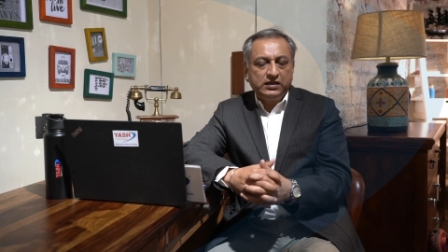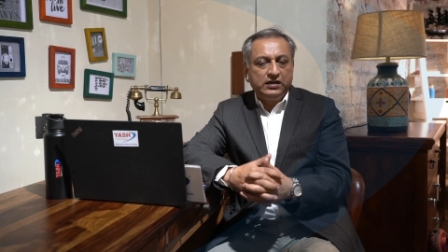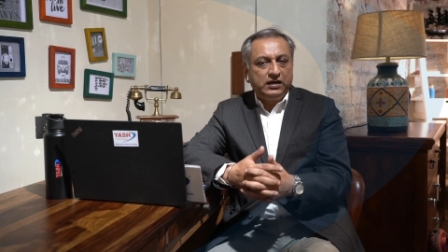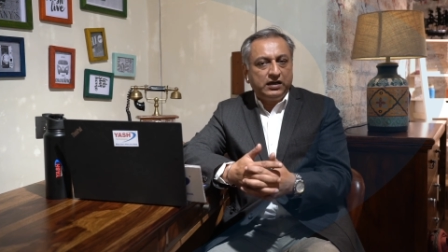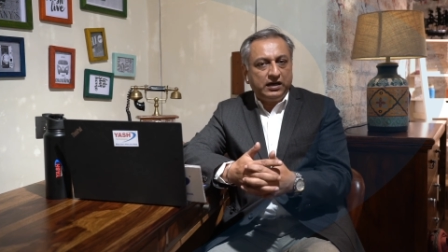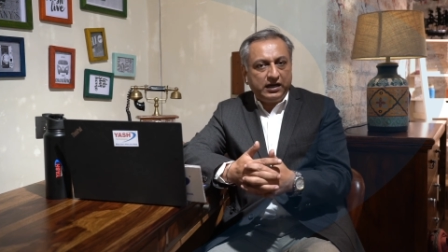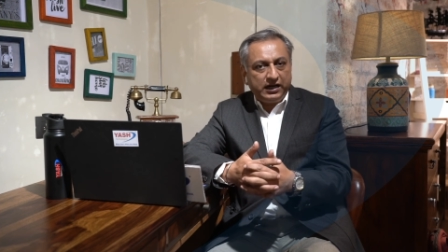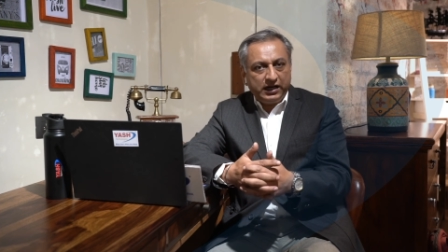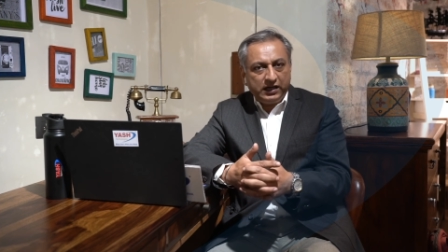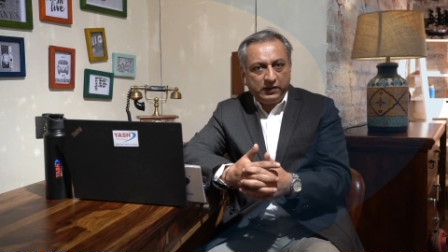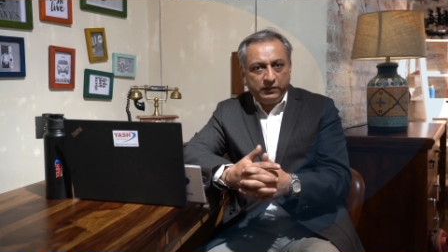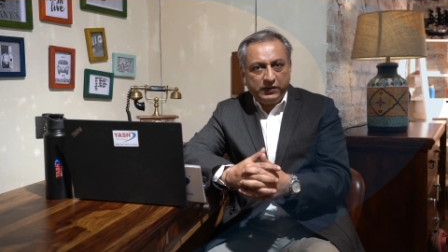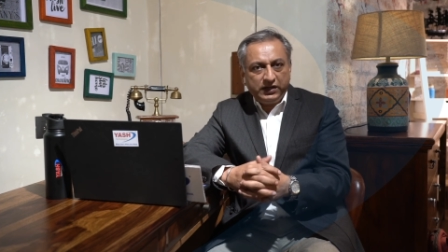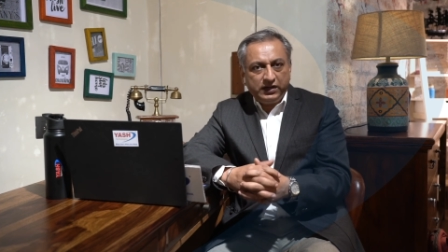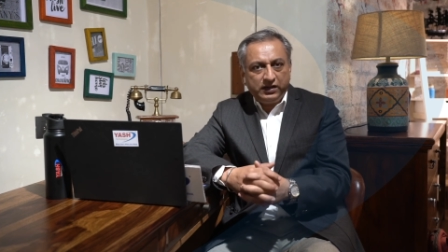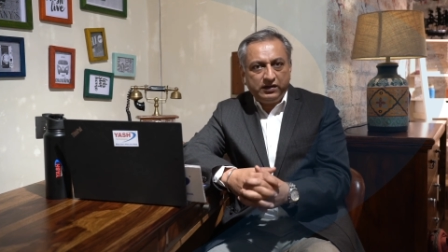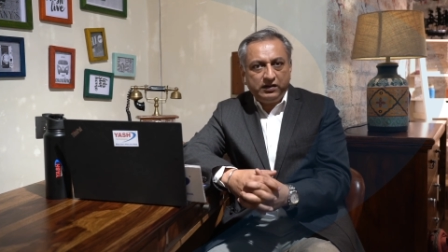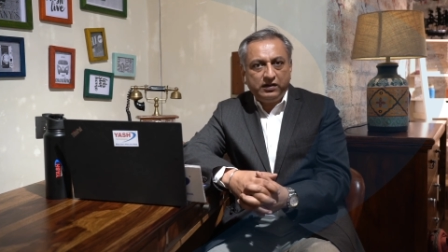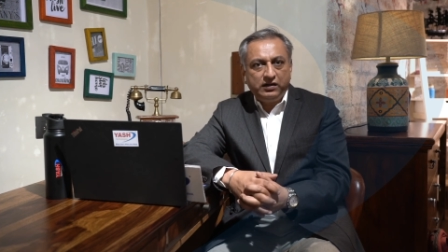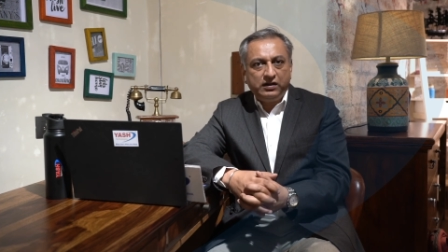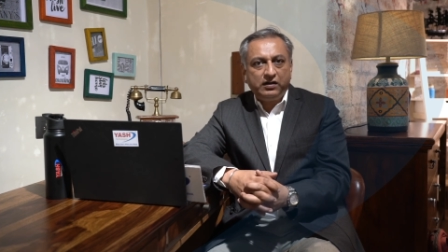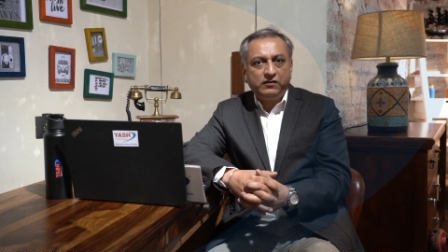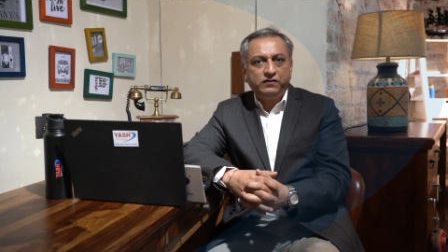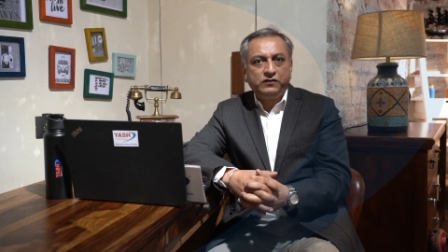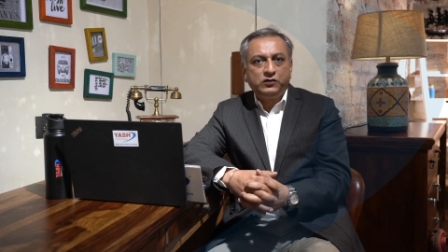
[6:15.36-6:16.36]
I'd be
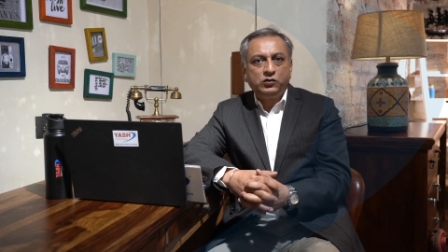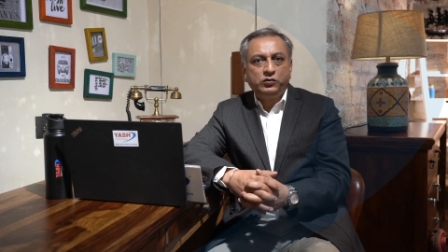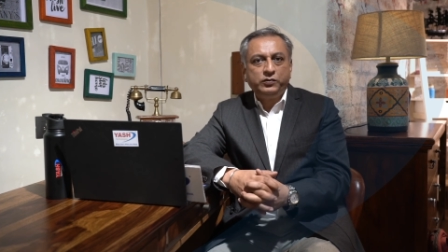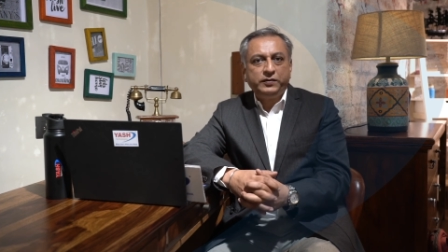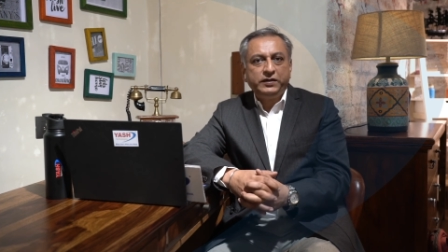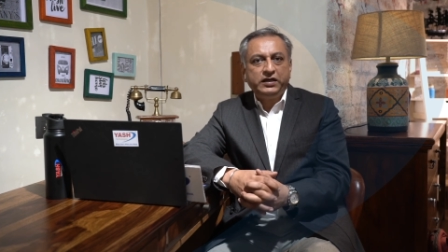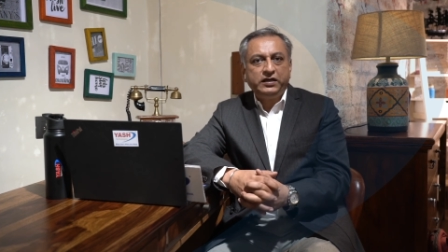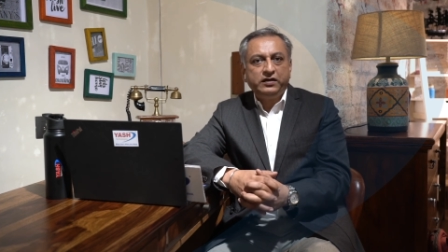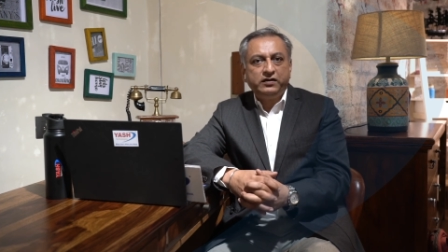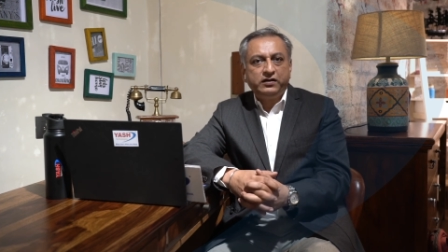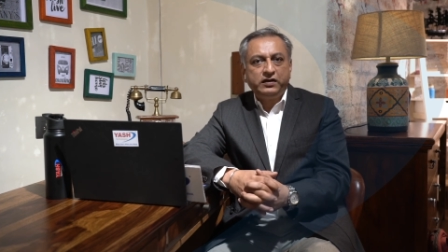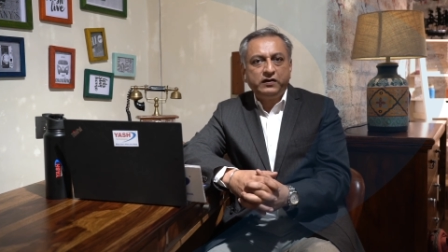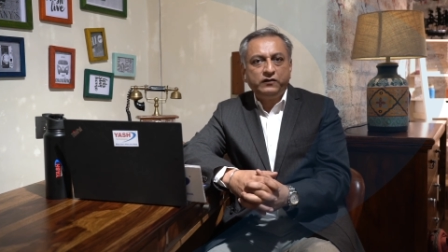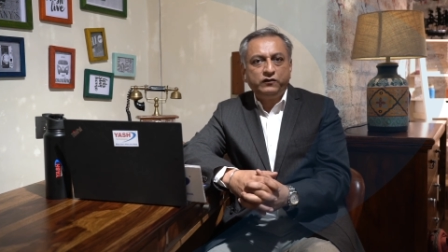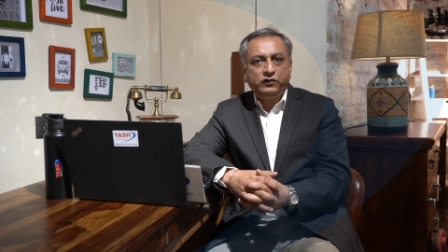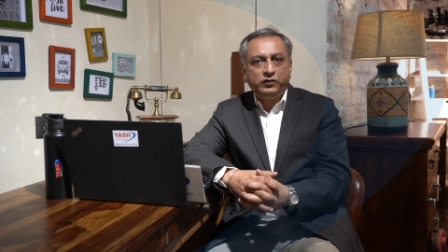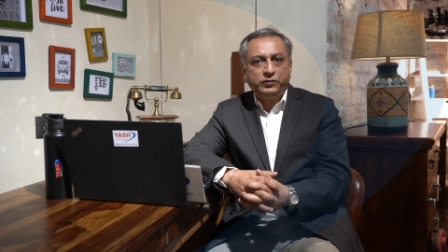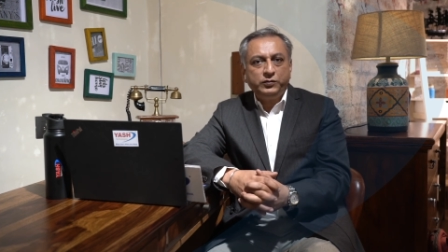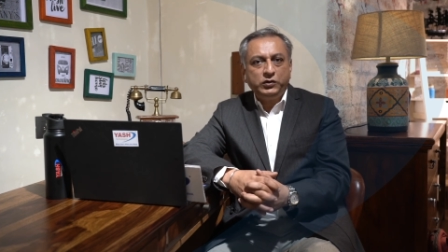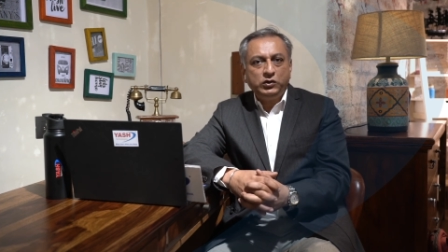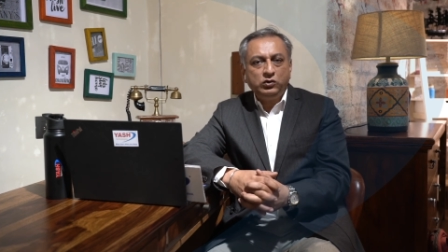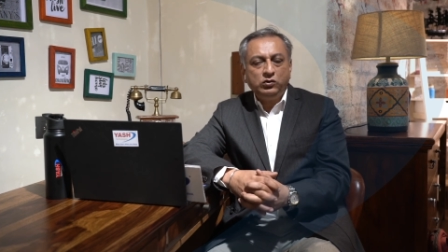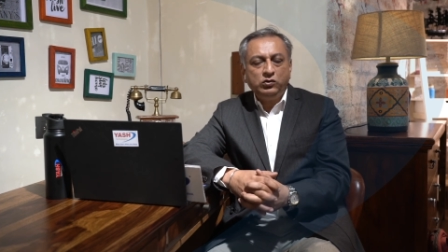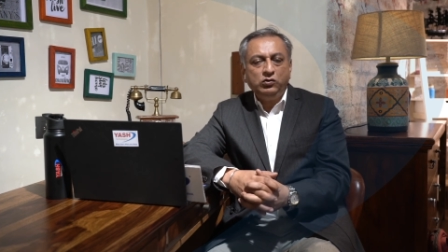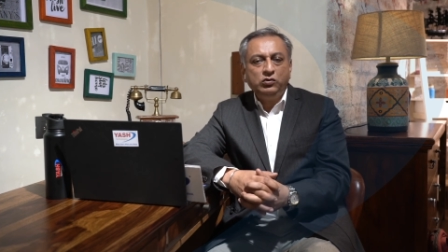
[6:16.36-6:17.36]
love to be hearing from
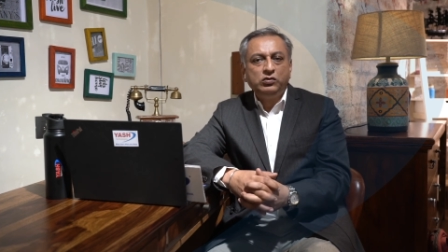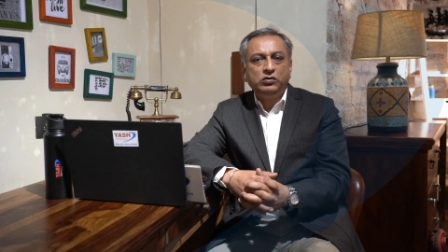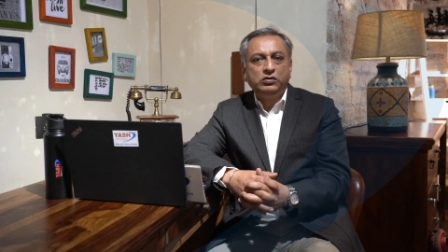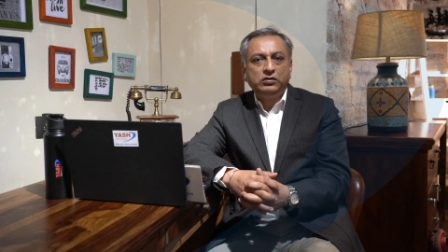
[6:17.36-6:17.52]
you.